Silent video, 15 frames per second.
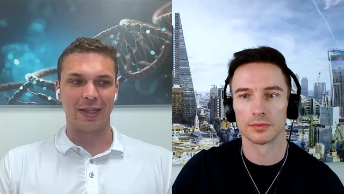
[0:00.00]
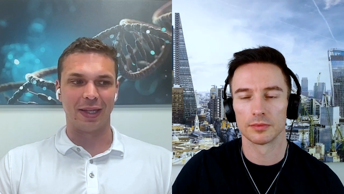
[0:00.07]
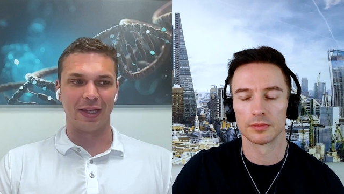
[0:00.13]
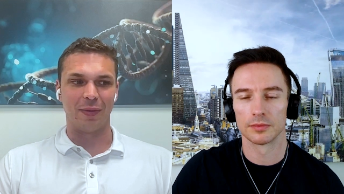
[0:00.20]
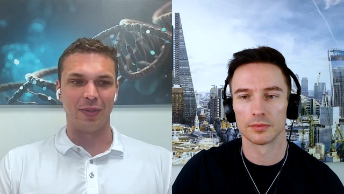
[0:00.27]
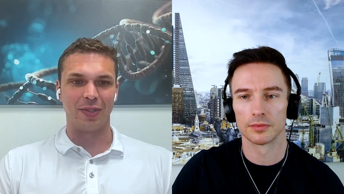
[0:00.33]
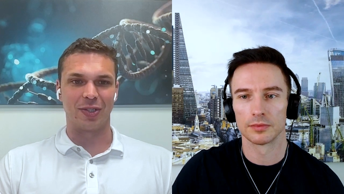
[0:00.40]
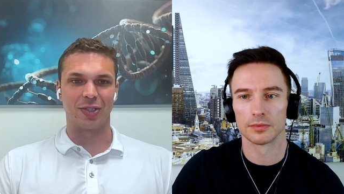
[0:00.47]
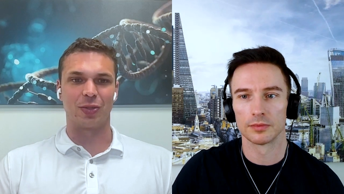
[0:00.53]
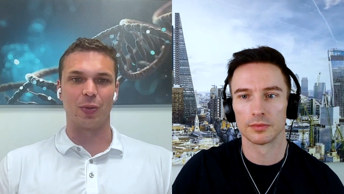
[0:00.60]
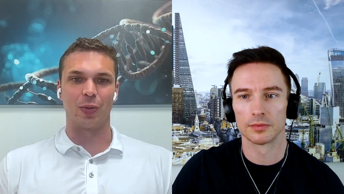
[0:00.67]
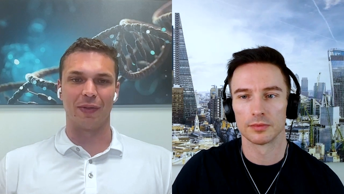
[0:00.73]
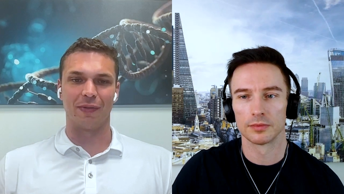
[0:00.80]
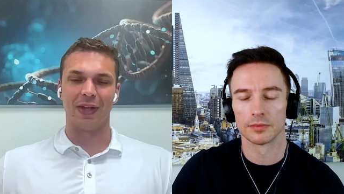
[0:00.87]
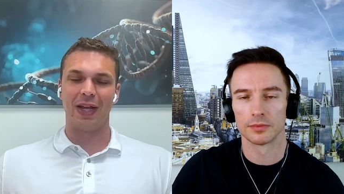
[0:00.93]
Speaker 1: that it was just
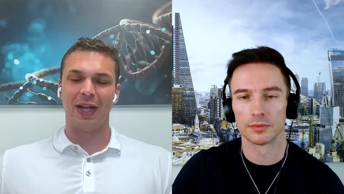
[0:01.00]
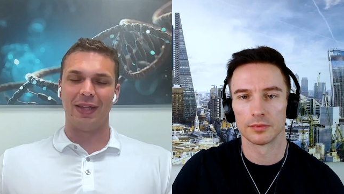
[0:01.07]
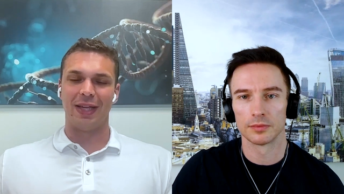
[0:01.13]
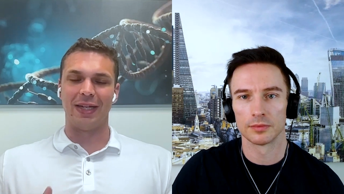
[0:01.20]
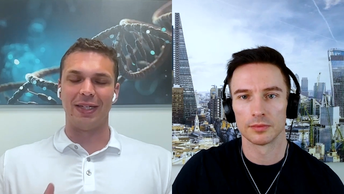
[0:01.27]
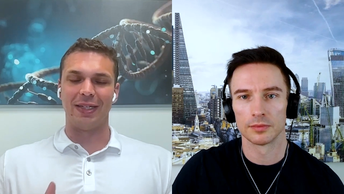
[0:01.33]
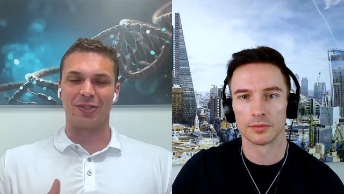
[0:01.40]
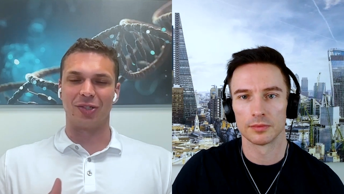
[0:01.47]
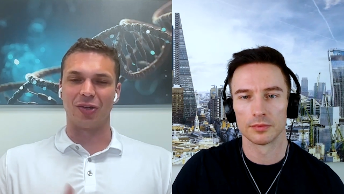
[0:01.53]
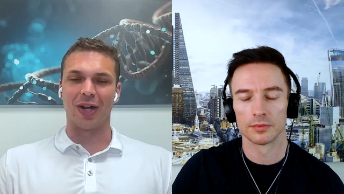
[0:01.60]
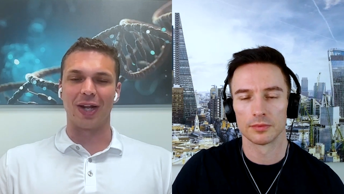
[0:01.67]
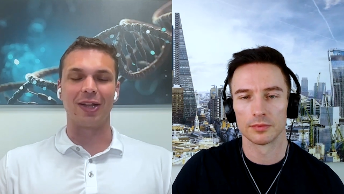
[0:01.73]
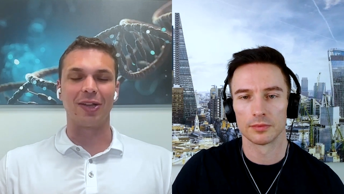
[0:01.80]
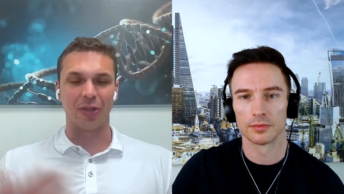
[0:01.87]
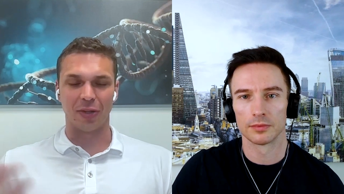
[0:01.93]
sort of the idea is to try
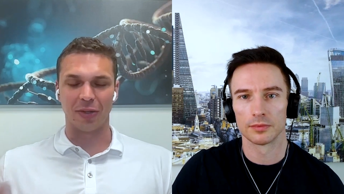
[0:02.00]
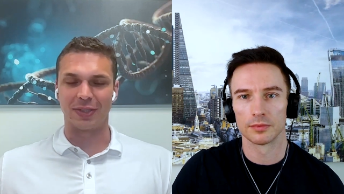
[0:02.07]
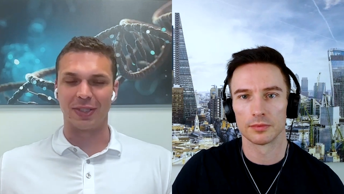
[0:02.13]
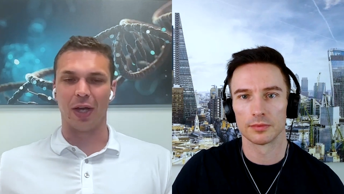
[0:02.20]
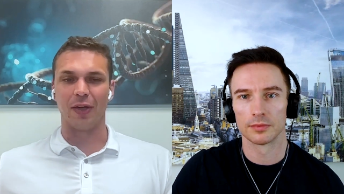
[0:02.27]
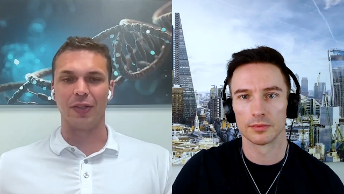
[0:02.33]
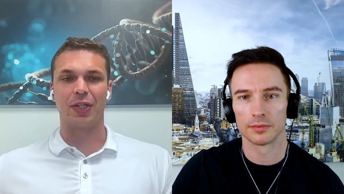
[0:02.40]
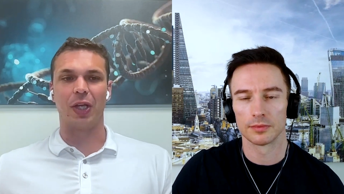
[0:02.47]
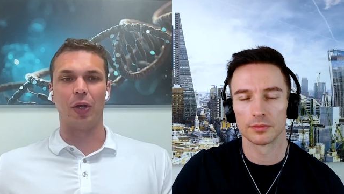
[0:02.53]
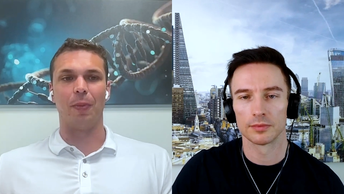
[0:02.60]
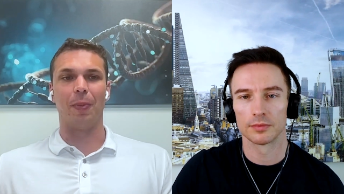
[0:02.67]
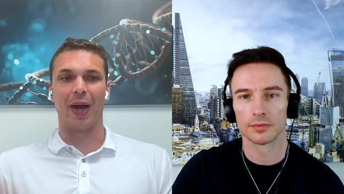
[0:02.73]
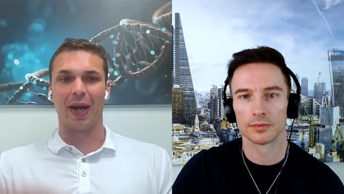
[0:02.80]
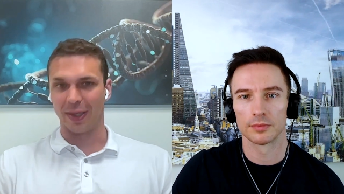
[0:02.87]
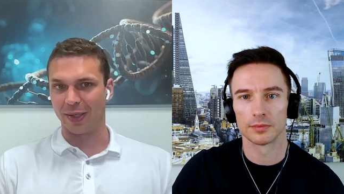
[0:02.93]
and clear those cells, get your
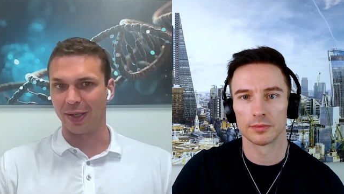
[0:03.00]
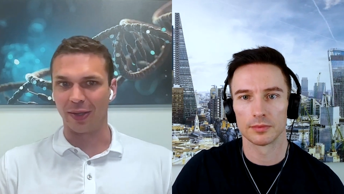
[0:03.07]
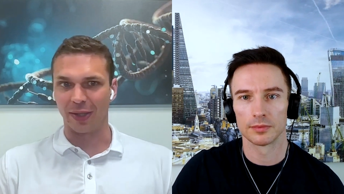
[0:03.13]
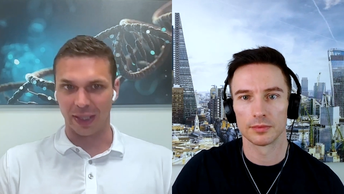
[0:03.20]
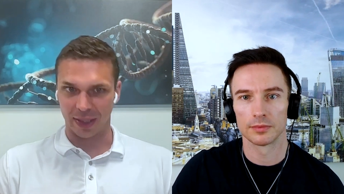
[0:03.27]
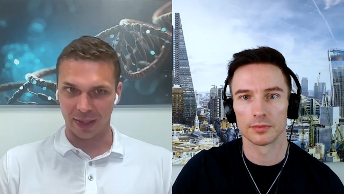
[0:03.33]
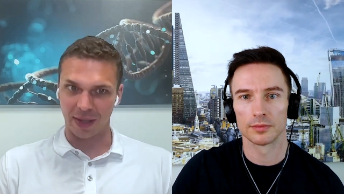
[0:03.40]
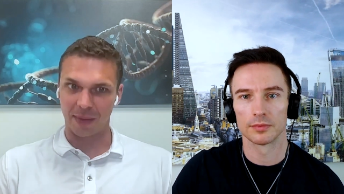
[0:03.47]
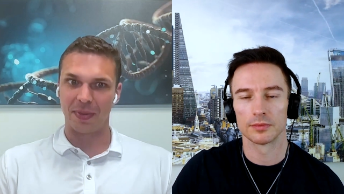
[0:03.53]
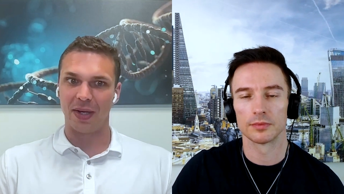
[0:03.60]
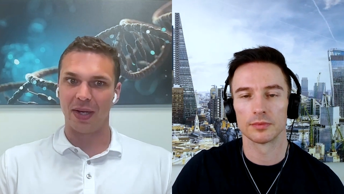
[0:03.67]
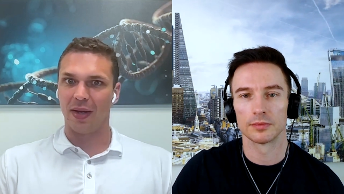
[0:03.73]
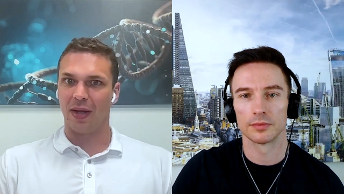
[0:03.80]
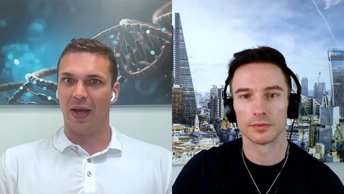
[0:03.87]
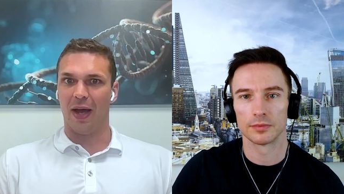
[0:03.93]
body to clean it up,
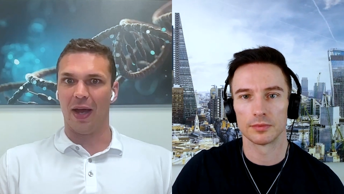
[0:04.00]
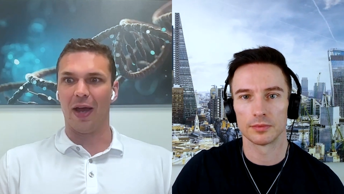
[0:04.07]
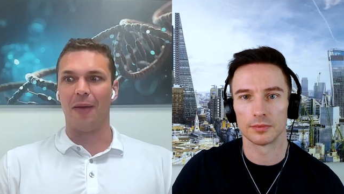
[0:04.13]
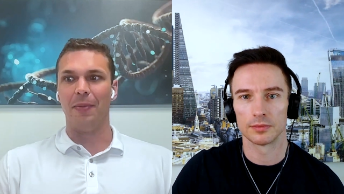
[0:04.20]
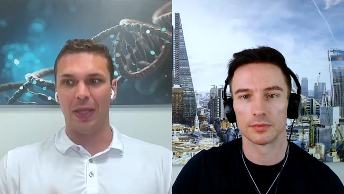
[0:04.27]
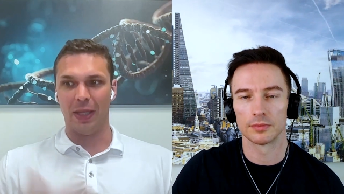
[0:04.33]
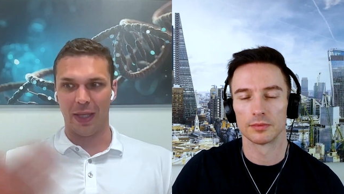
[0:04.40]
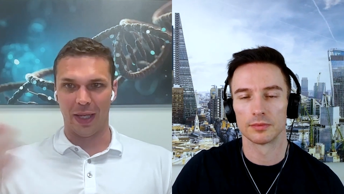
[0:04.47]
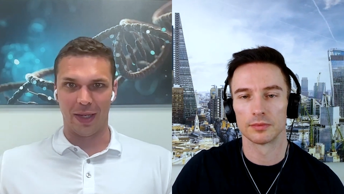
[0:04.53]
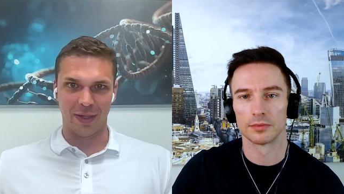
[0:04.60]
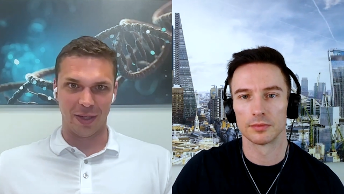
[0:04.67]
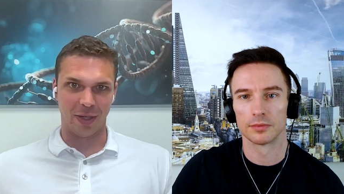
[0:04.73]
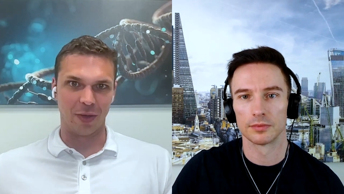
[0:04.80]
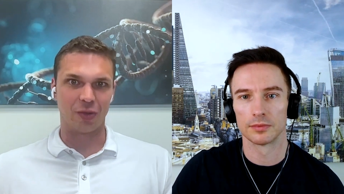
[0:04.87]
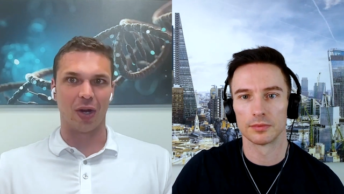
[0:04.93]
uh, and then,
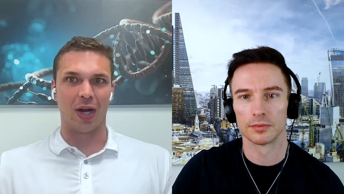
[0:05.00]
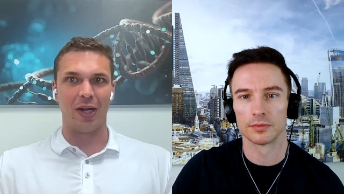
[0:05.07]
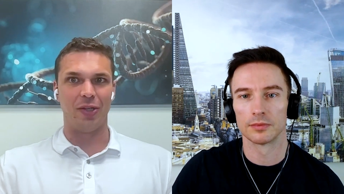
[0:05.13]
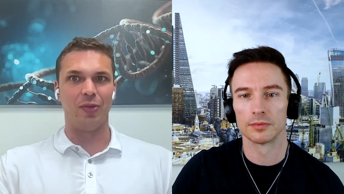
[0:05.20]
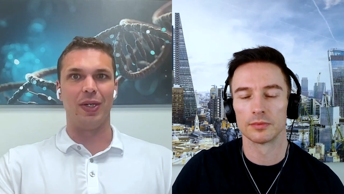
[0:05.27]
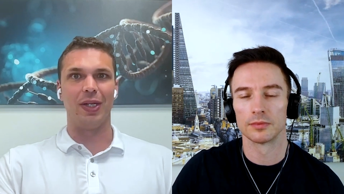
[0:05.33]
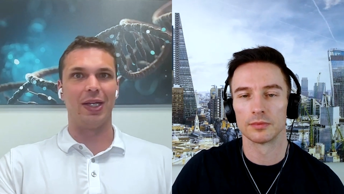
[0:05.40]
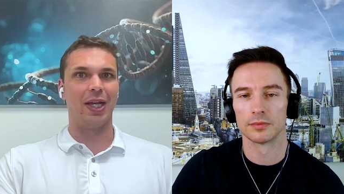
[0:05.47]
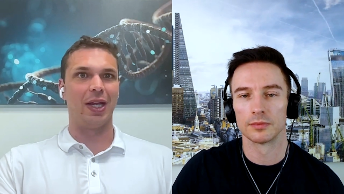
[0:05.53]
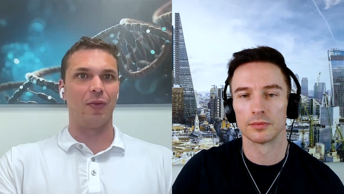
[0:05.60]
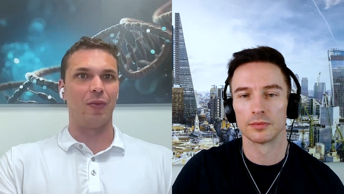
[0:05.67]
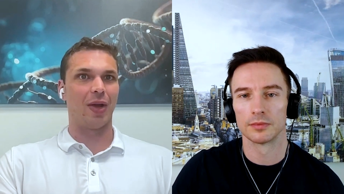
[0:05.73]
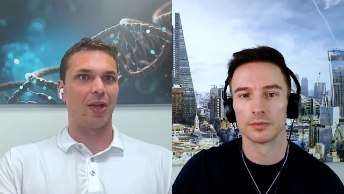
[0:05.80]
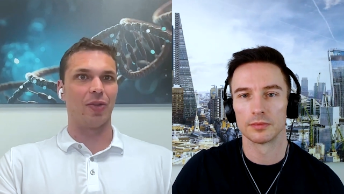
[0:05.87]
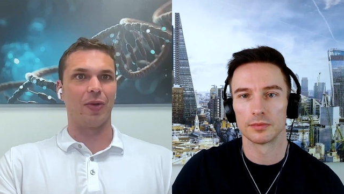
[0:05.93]
you know, try and do it again at
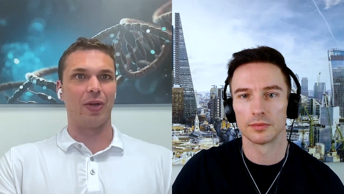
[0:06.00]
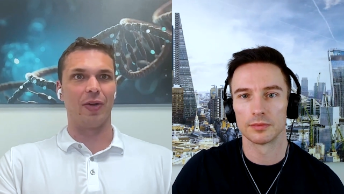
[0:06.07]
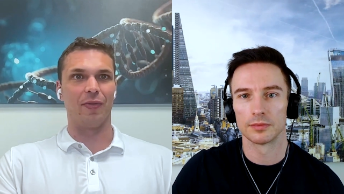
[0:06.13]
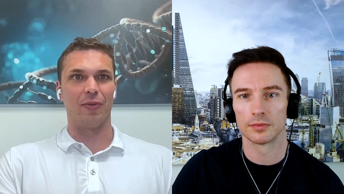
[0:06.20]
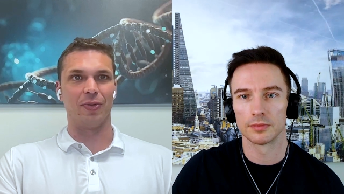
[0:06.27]
regular intervals